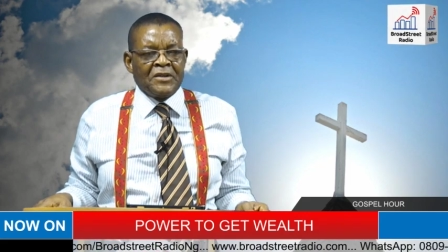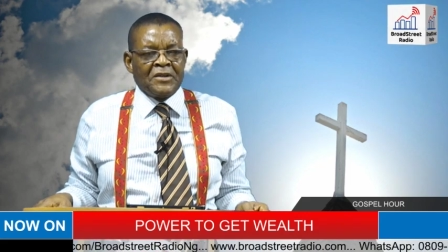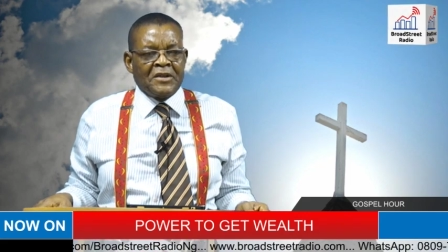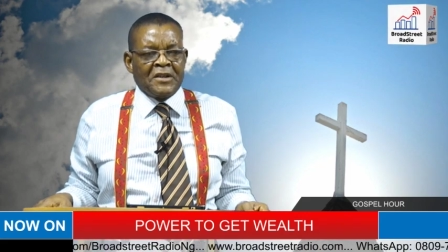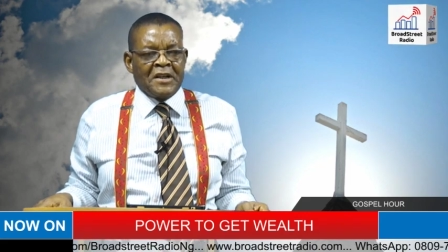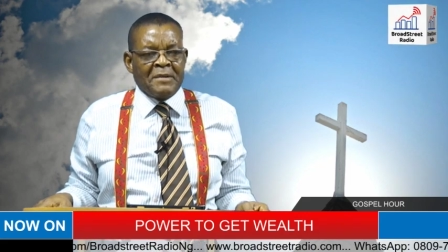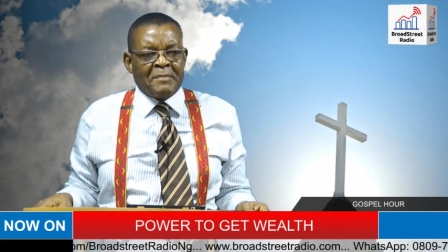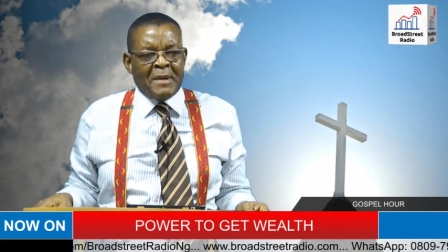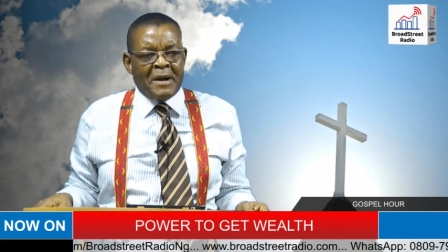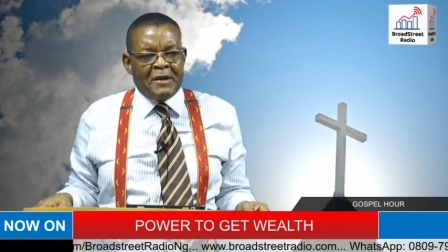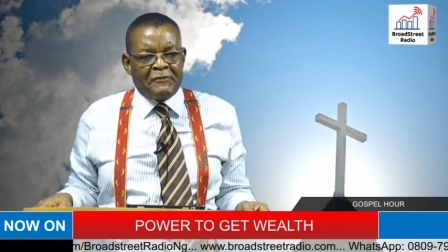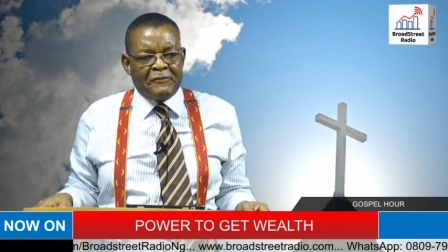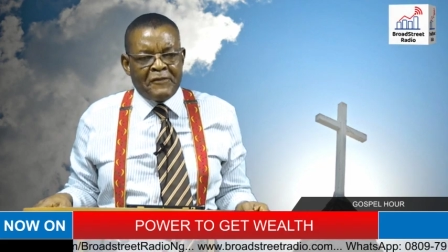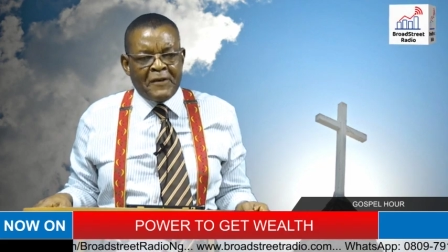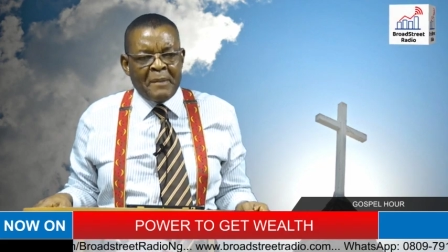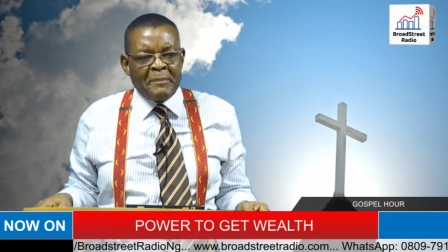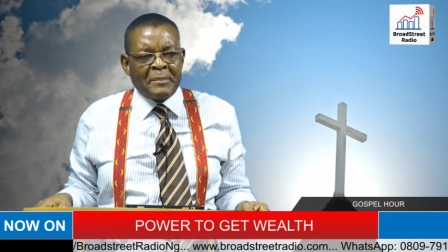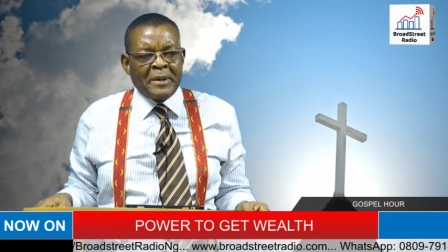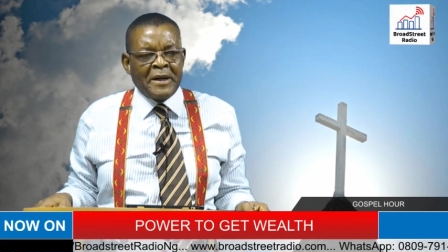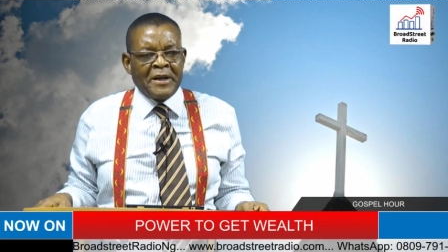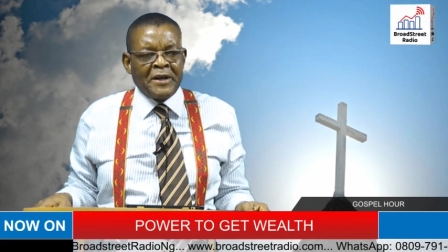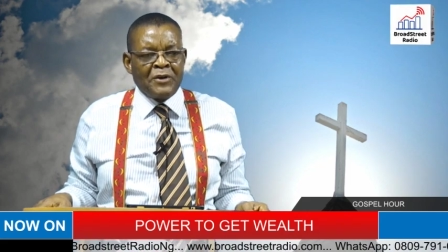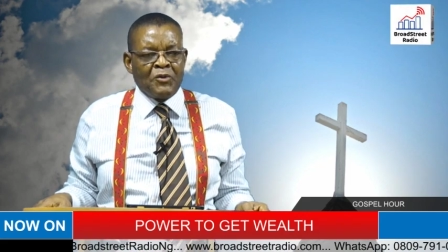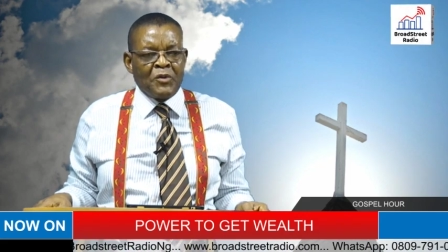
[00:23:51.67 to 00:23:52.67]
in my
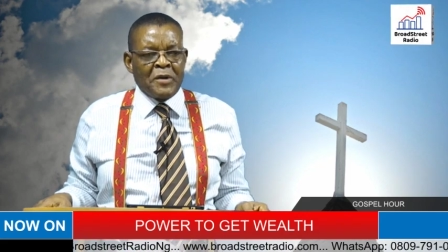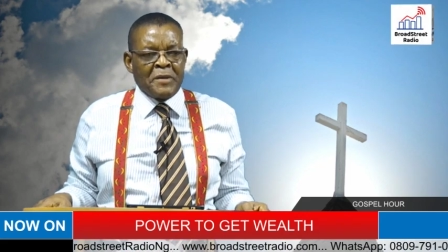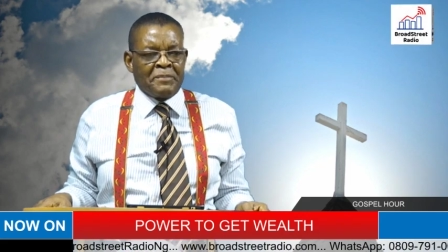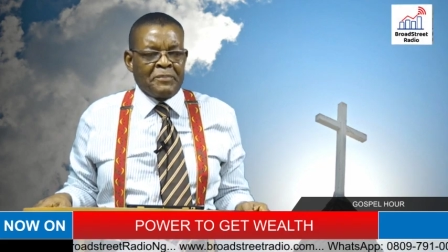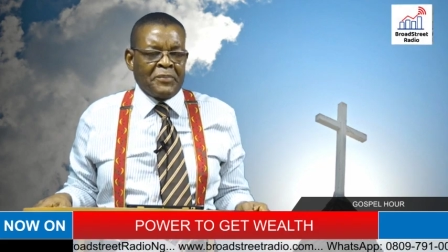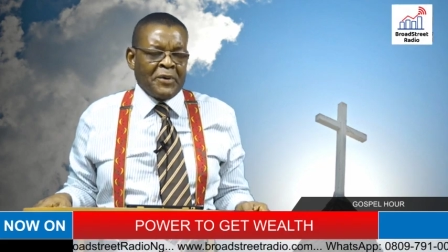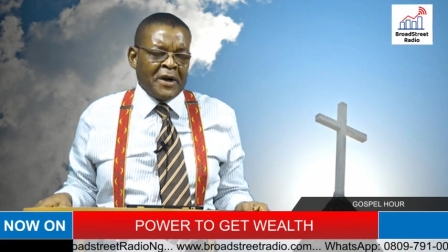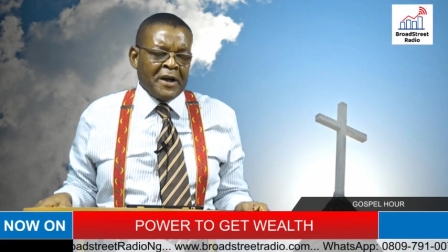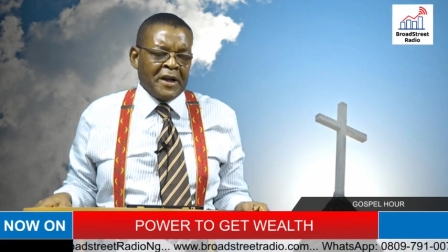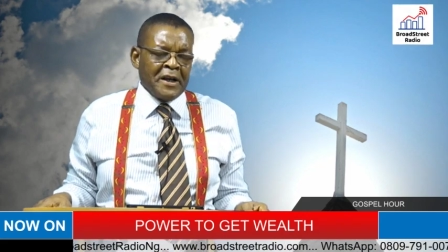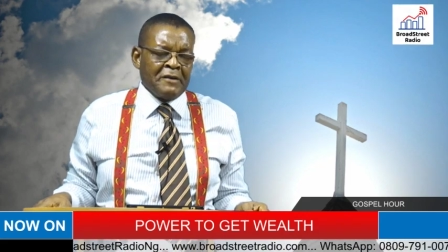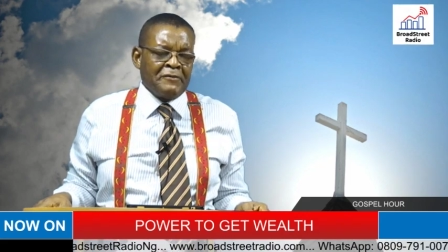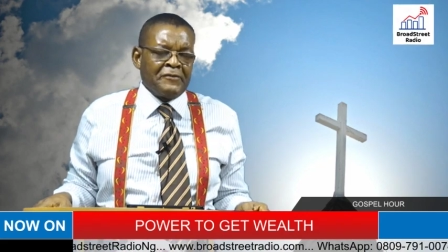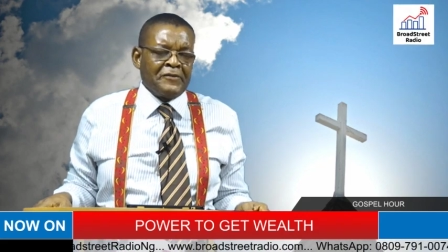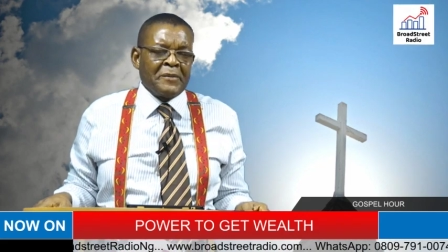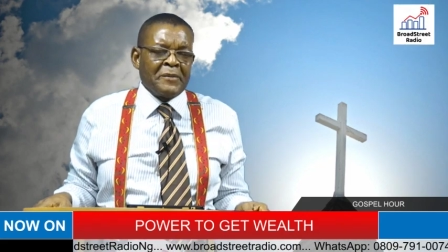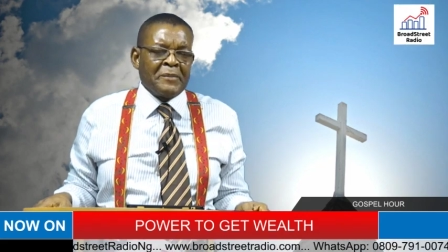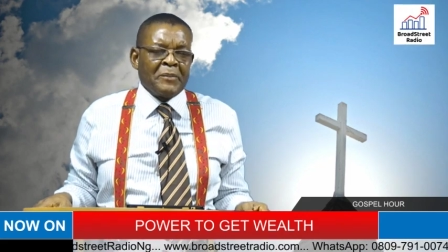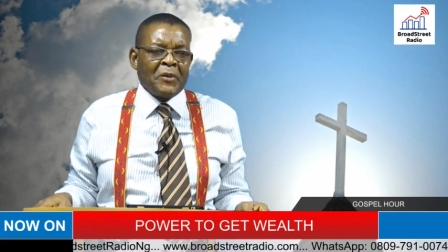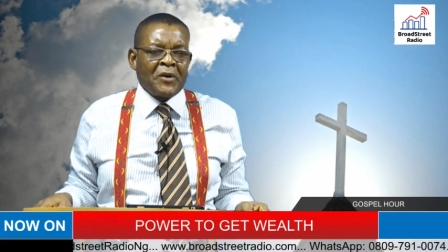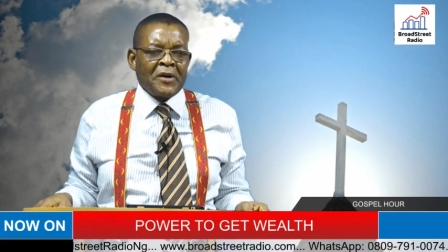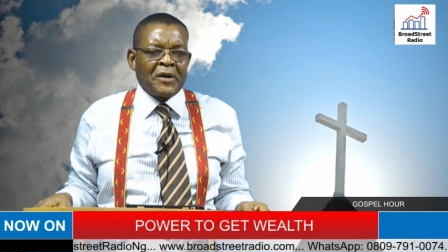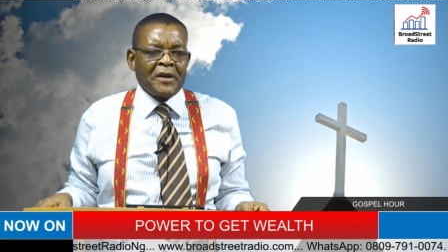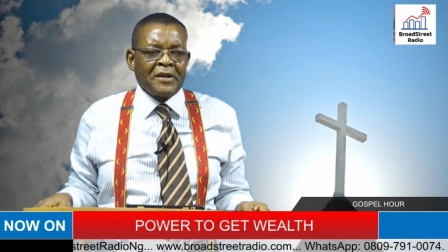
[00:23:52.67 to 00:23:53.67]
family we pray every
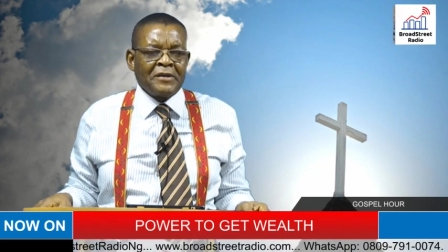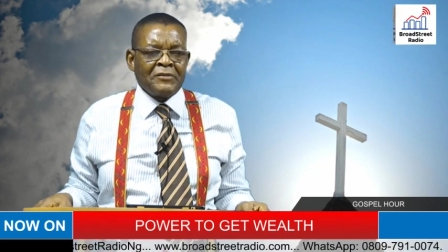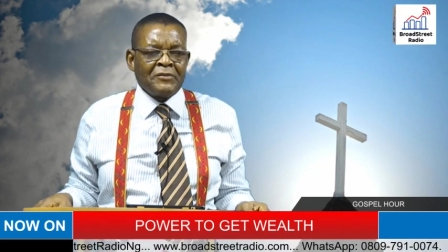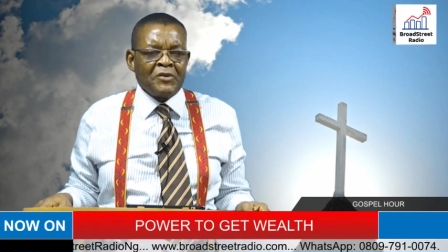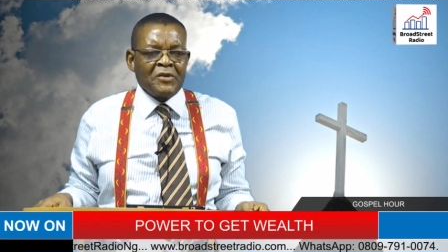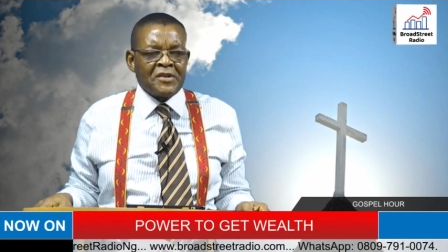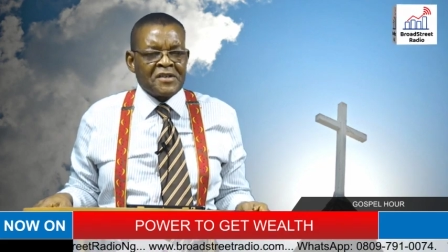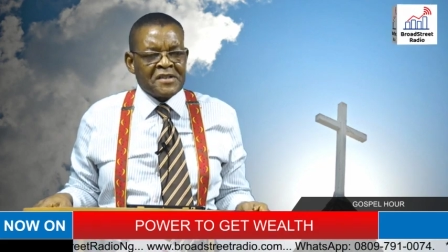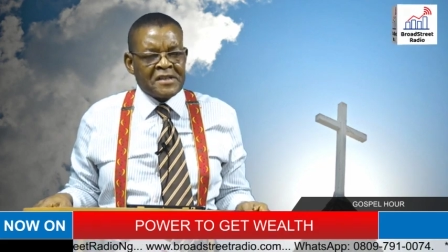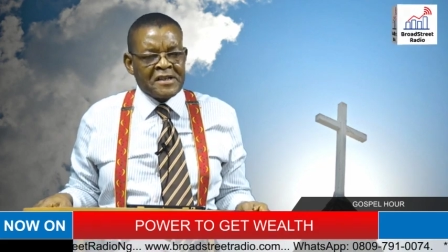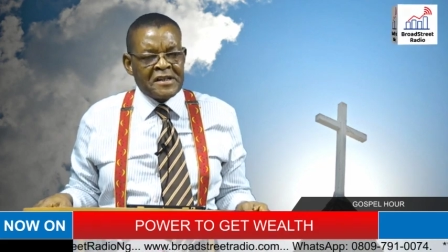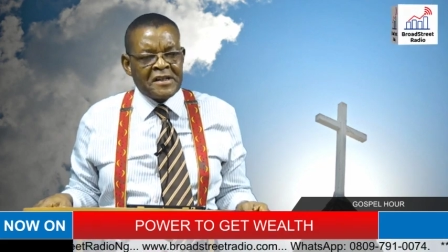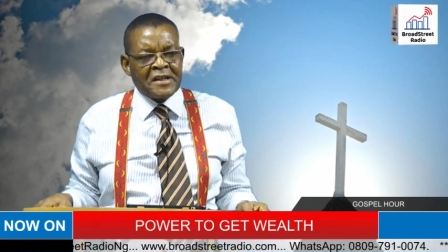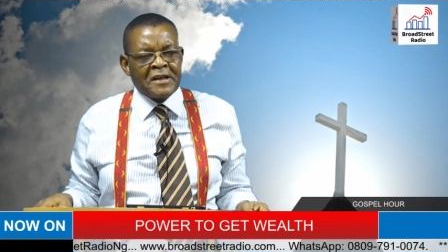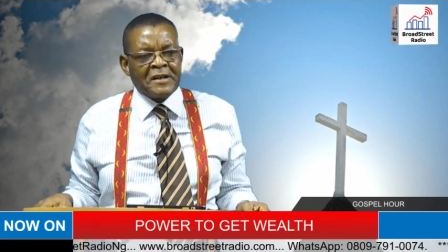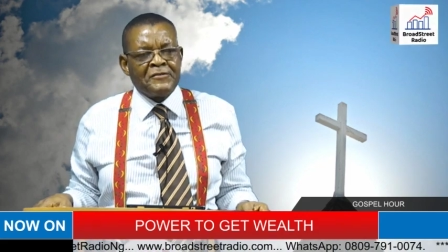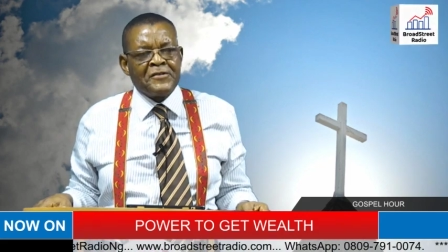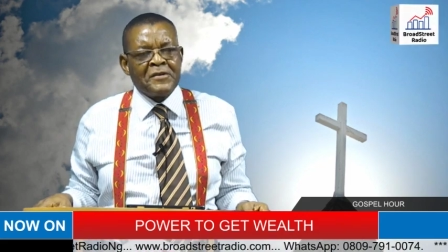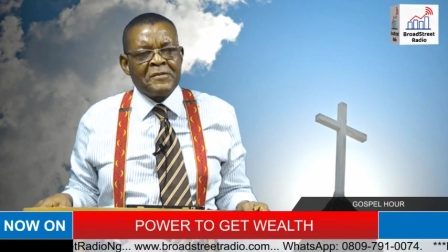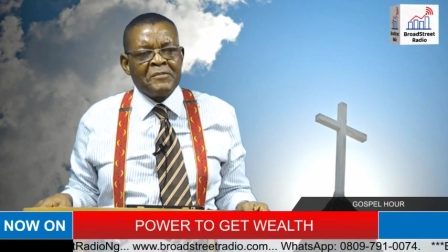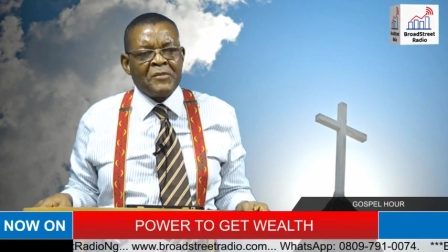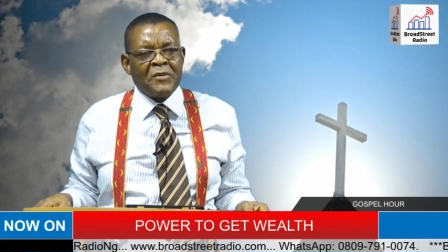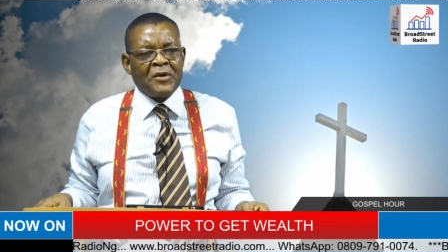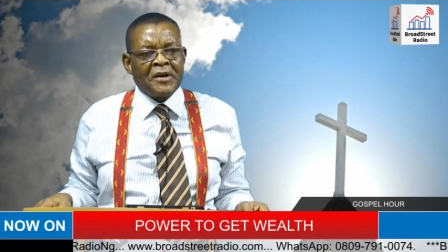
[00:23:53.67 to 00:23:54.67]
morning we sing every
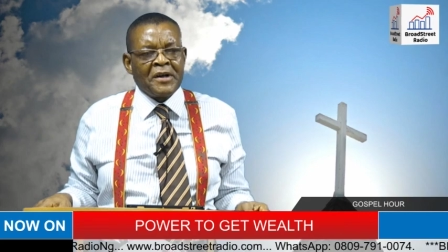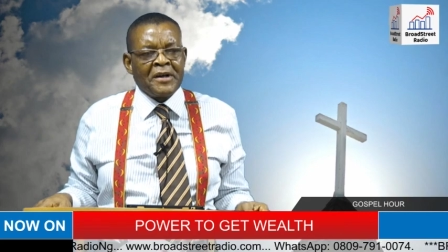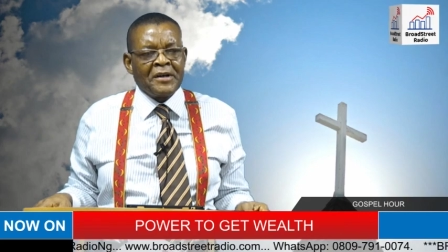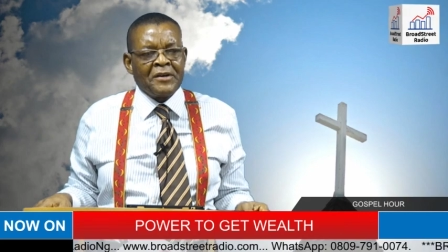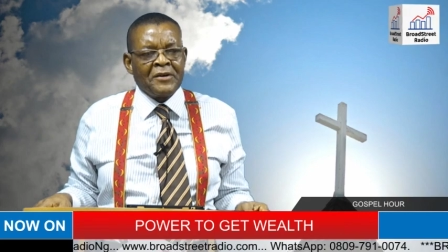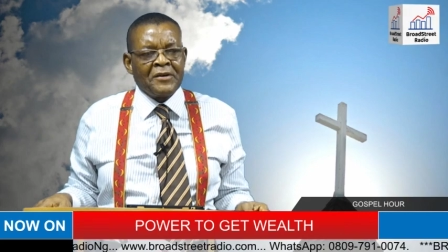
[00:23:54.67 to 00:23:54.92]
morning